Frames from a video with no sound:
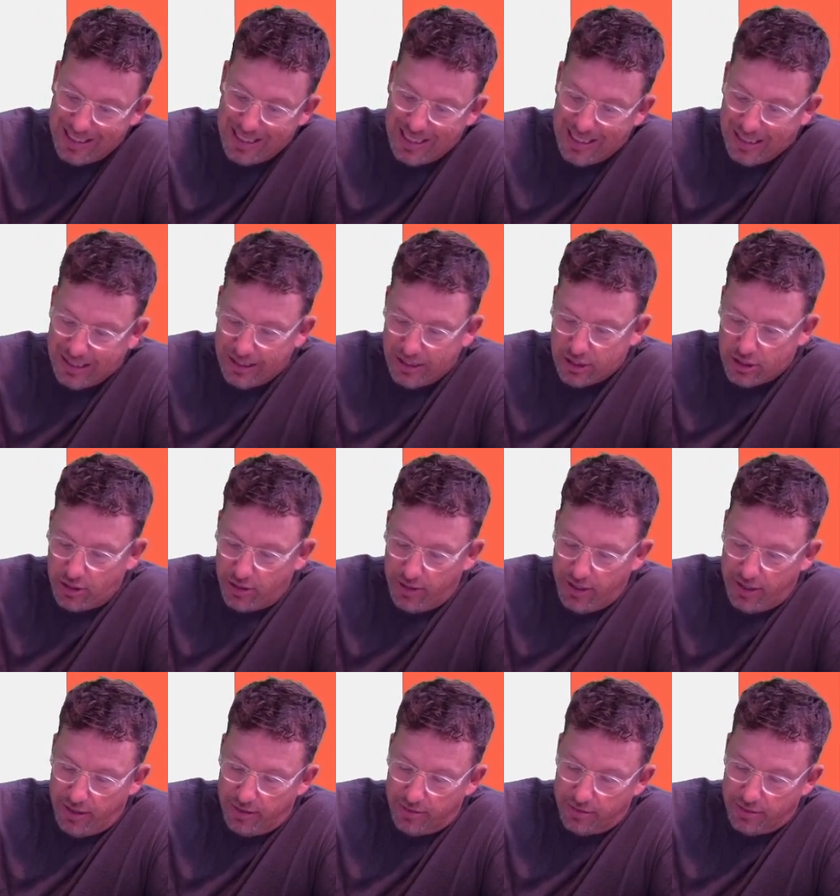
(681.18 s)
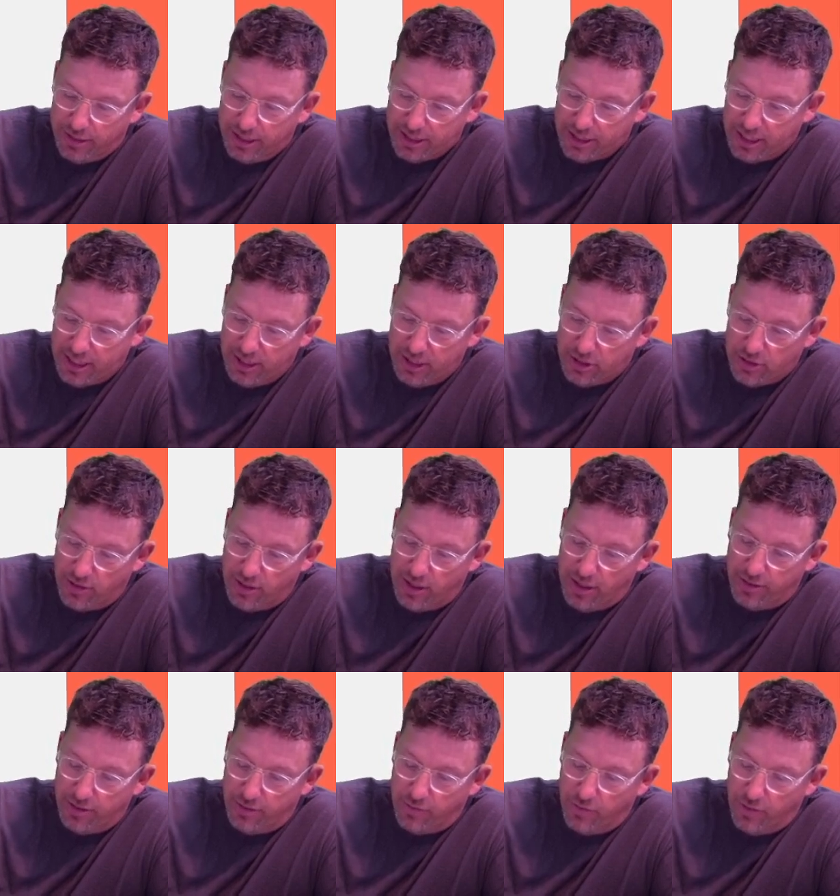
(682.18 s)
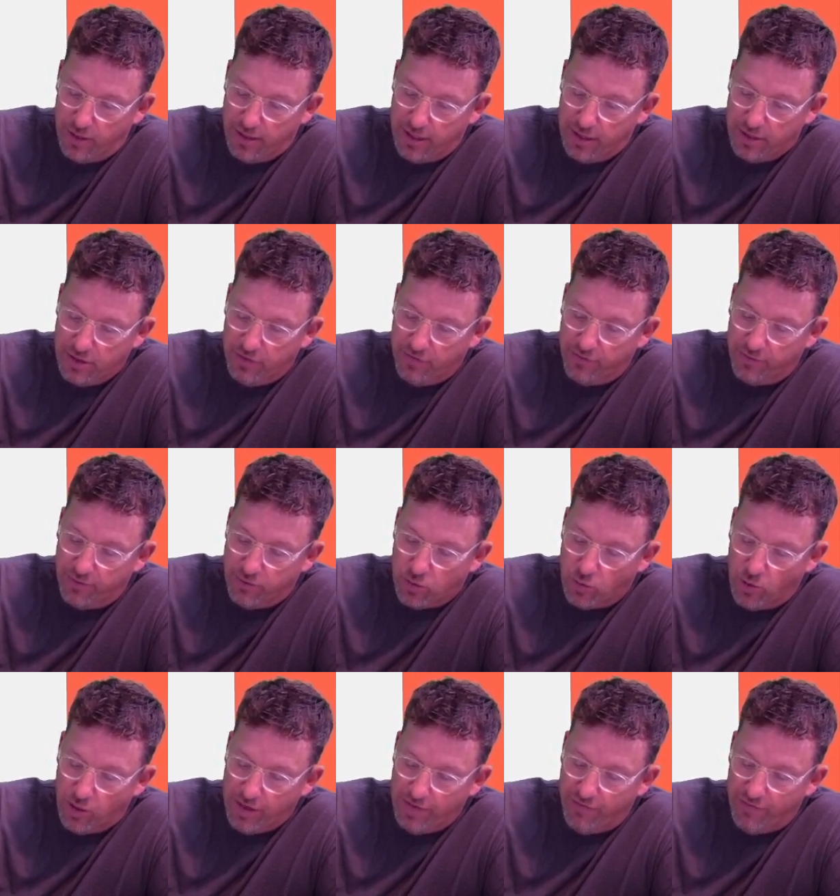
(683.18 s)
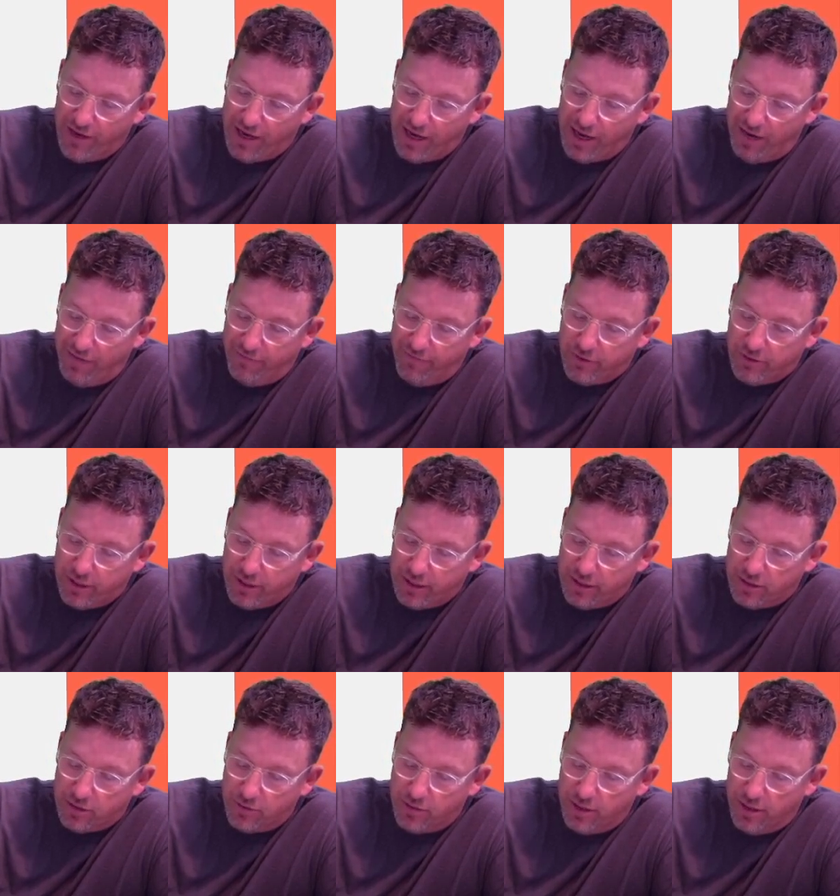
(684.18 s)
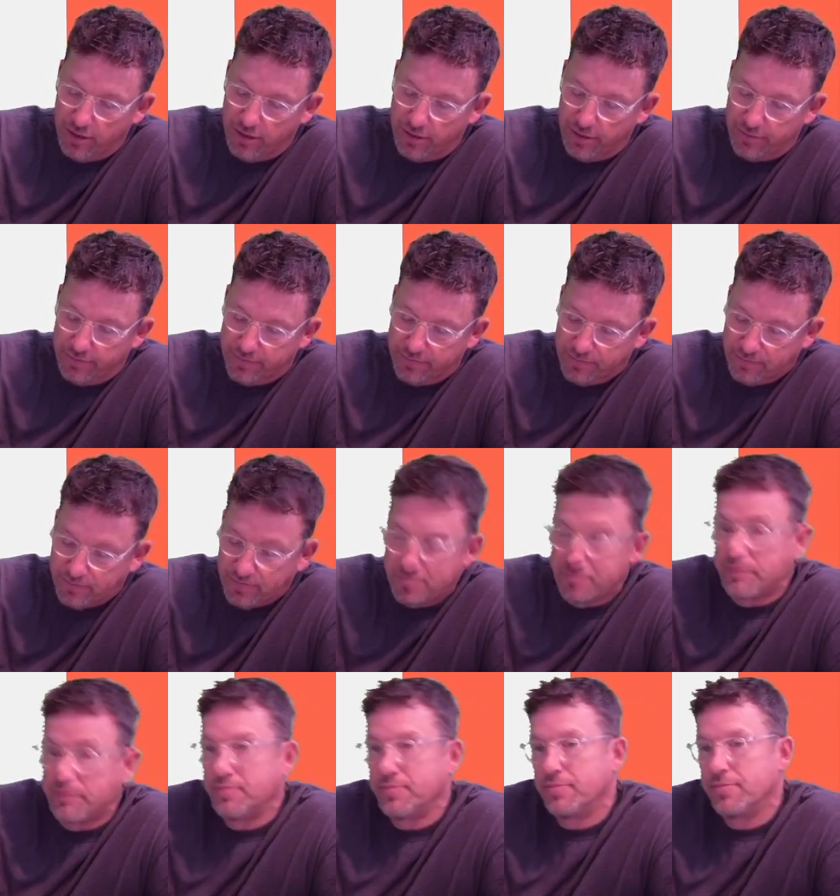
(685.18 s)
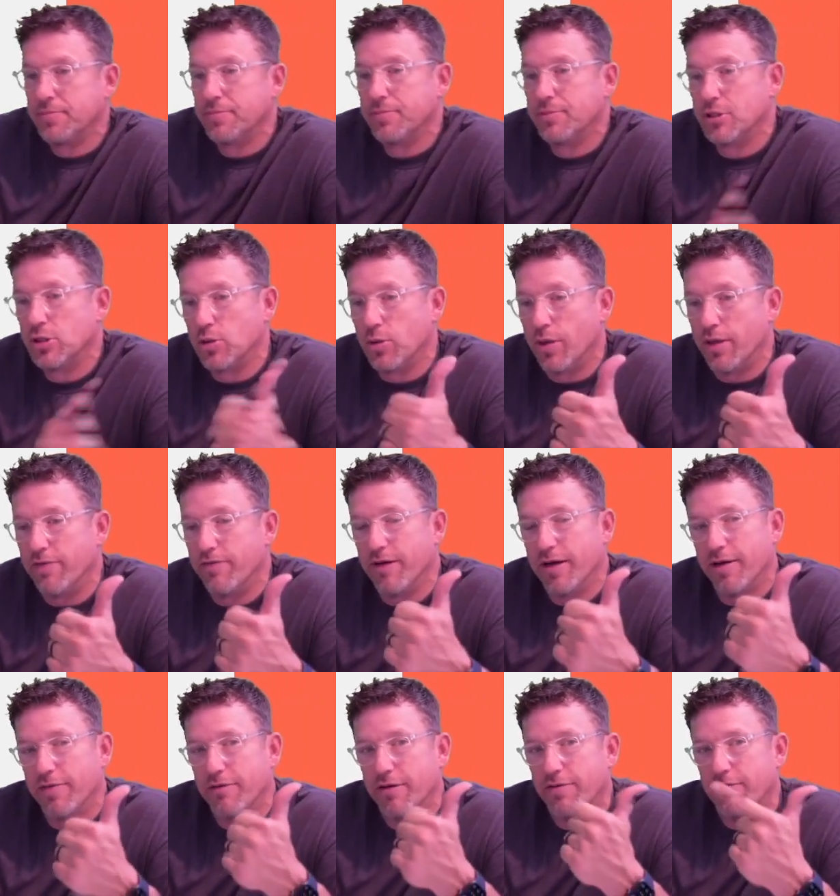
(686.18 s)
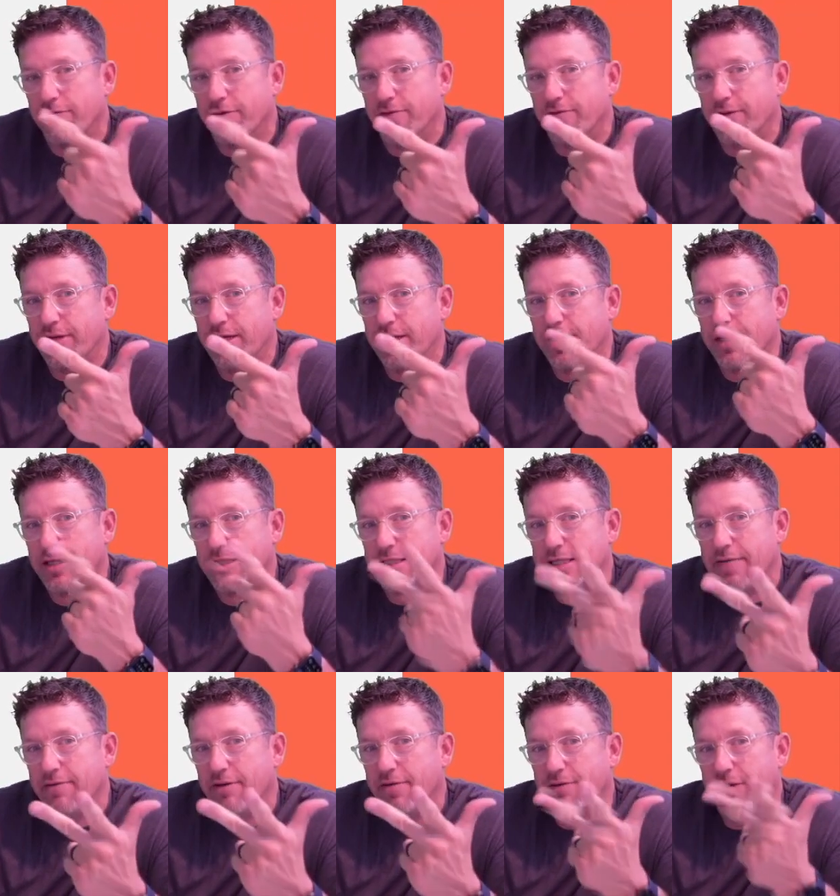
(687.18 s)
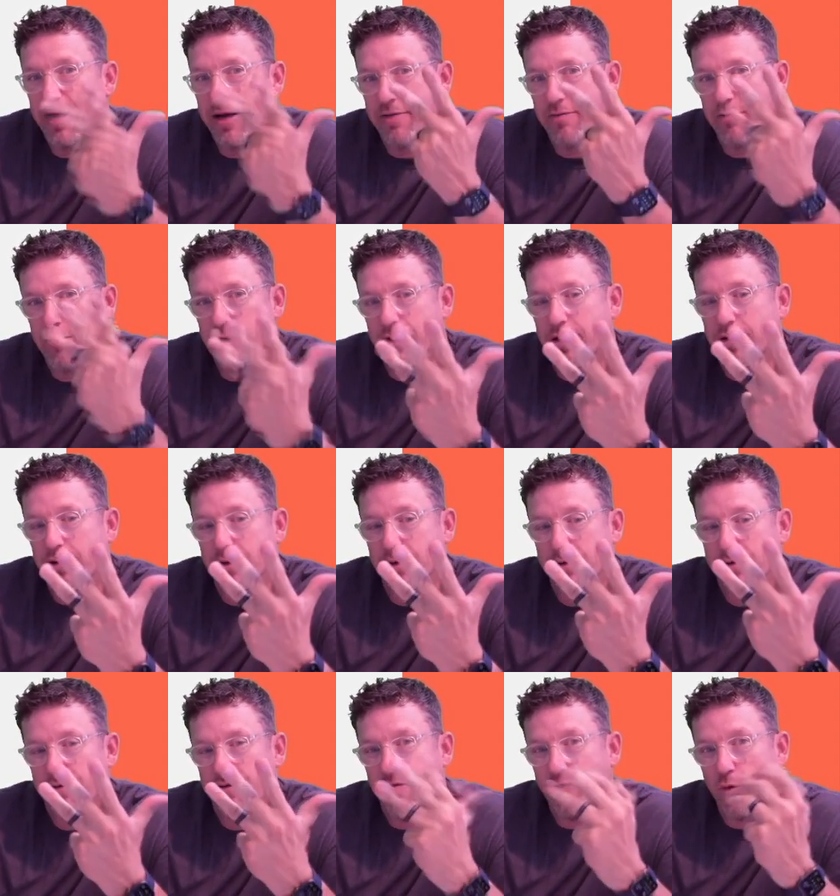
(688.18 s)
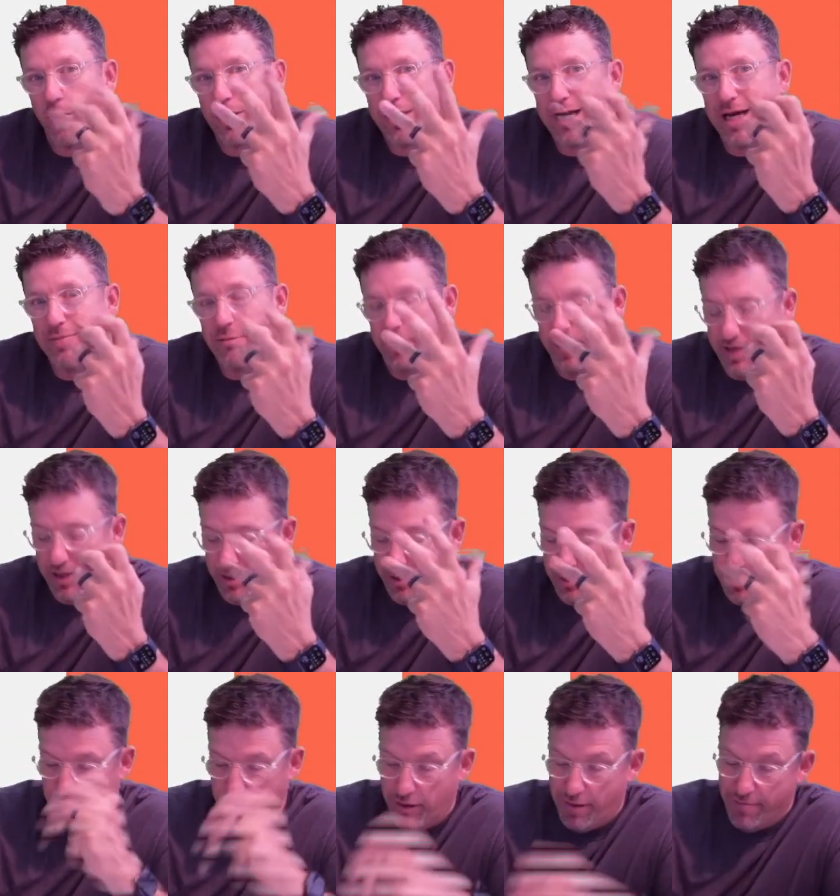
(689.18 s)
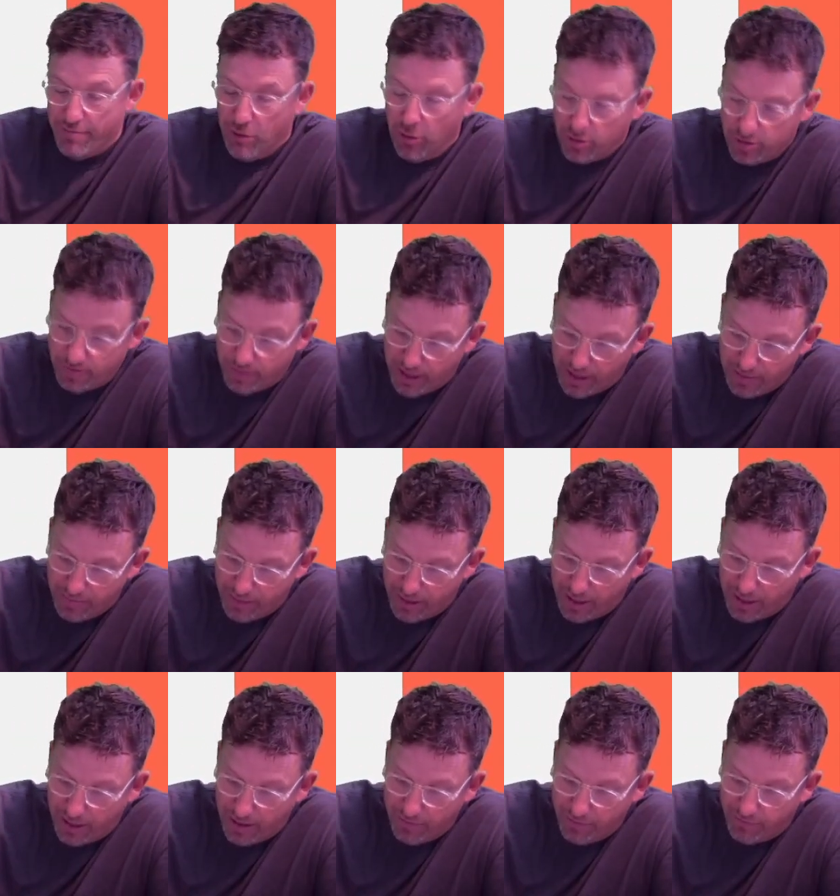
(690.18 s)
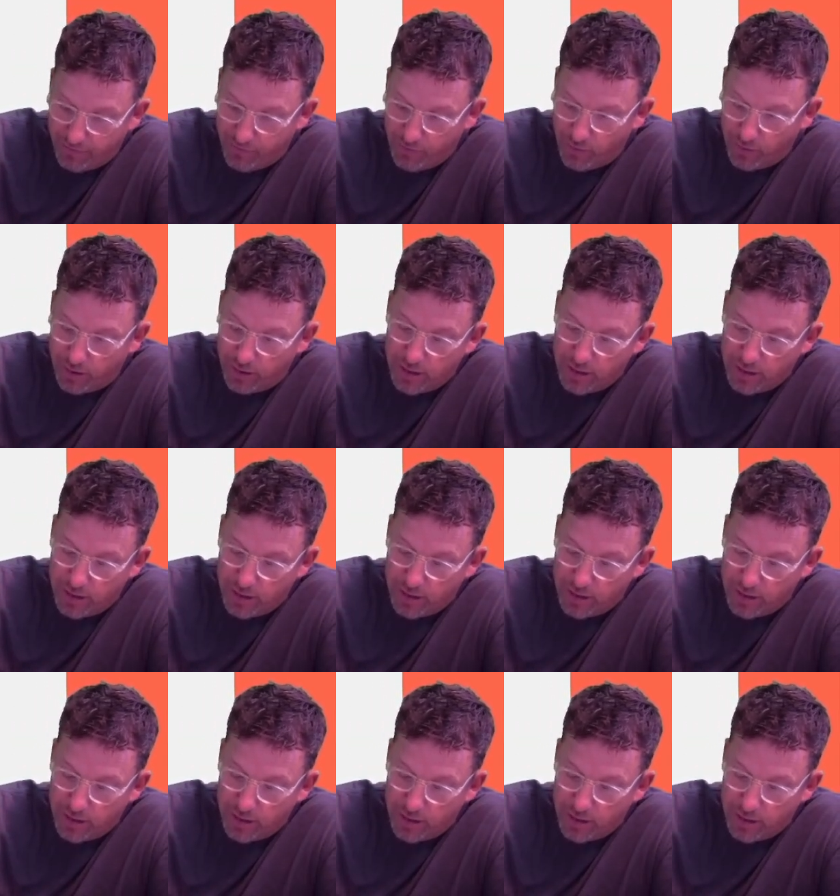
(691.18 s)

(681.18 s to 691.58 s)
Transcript: Let's go here. Let's get to 100. What did I do from 25 to get to 100? 25, 50, 75, 100. 4 times bigger, so I multiplied by 4,